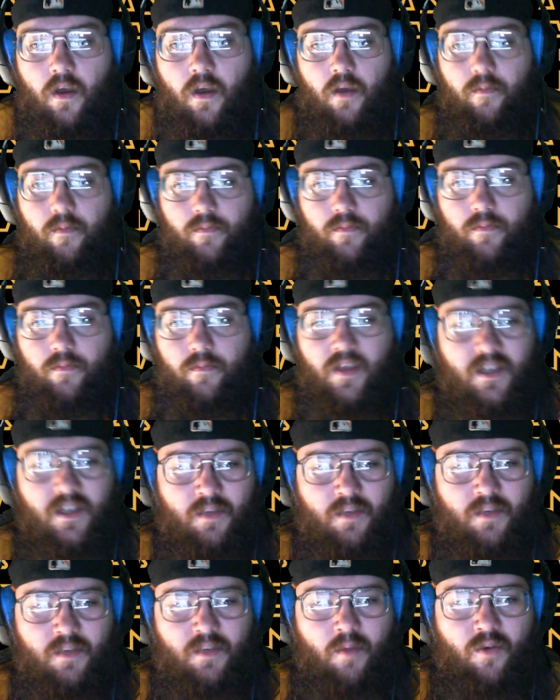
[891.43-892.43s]
He did some
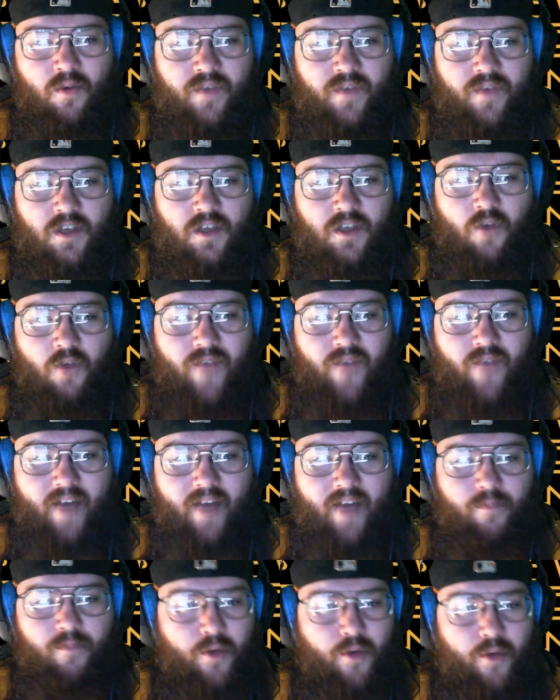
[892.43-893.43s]
other movies. '05
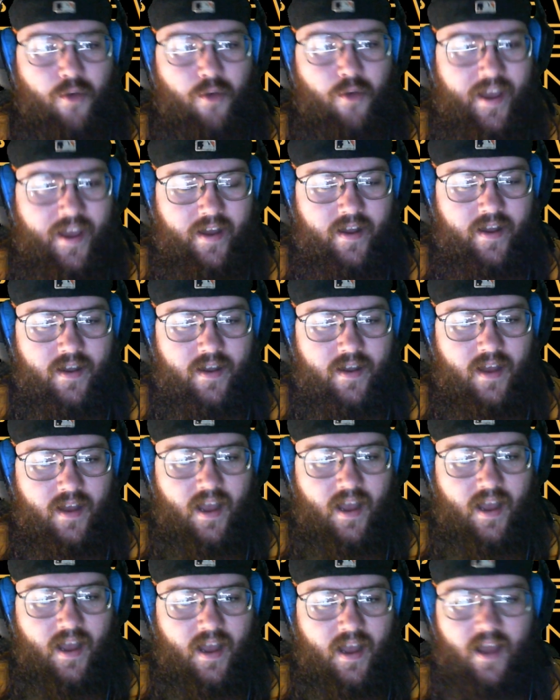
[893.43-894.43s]
Brick, I
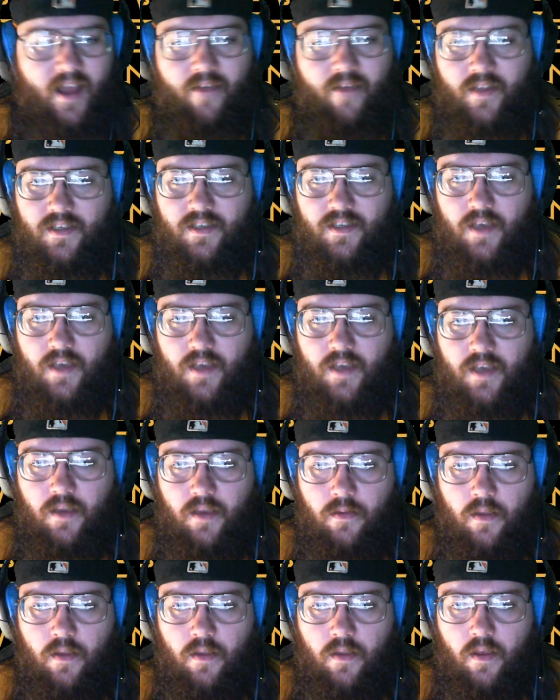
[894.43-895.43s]
have not seen.
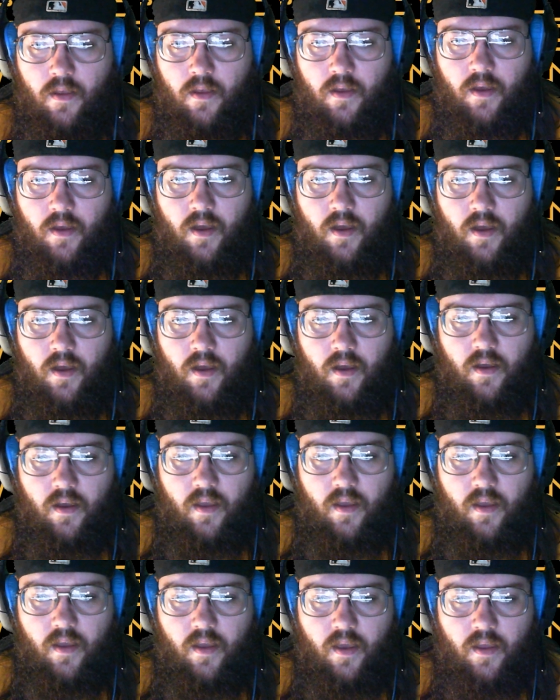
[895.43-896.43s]

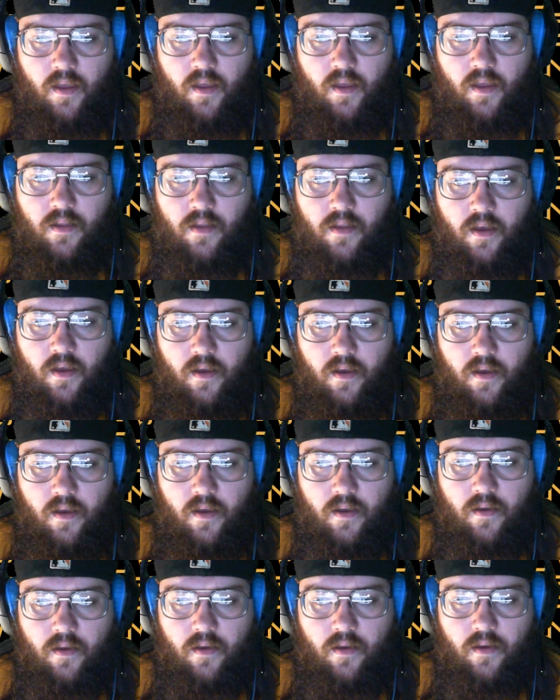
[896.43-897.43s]
And
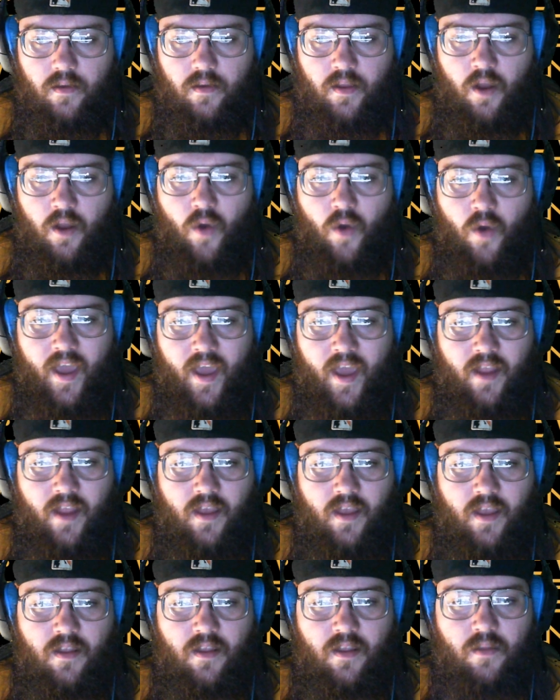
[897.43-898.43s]
in '08 he
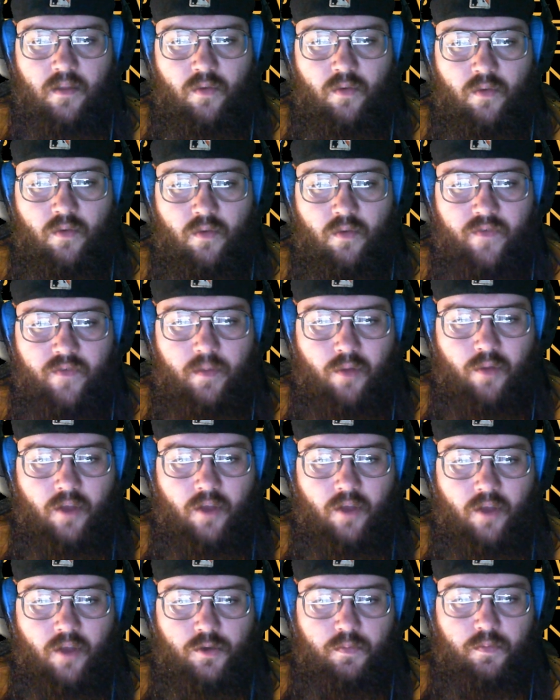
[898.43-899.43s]
did the movie
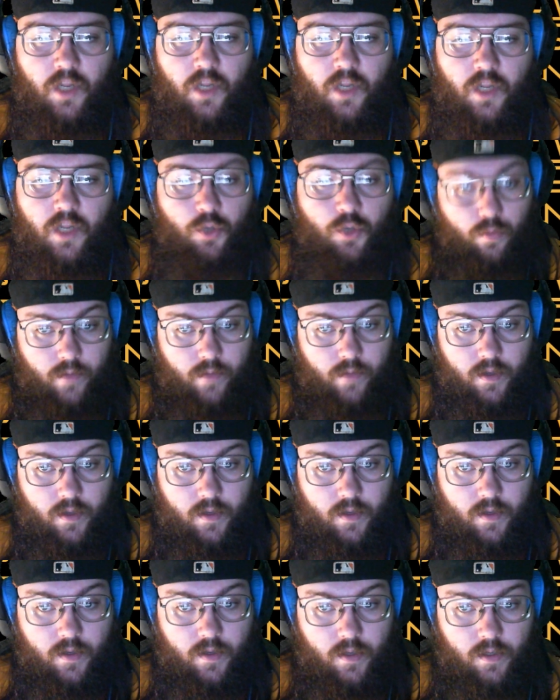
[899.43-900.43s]
Brothers Bloom.
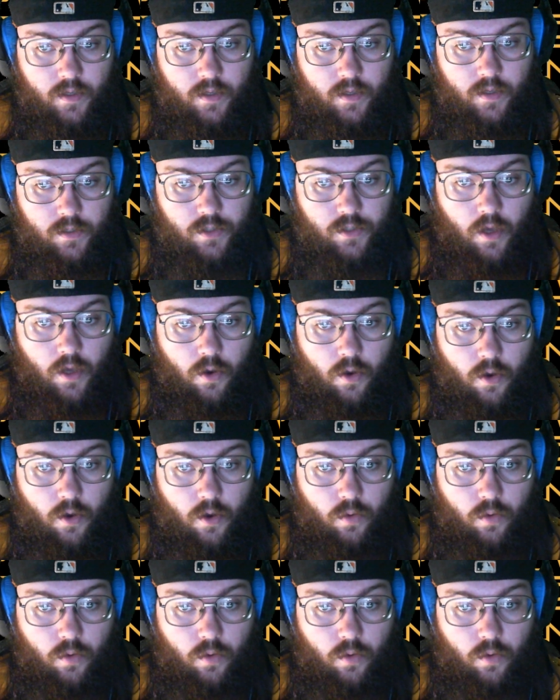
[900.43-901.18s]
So,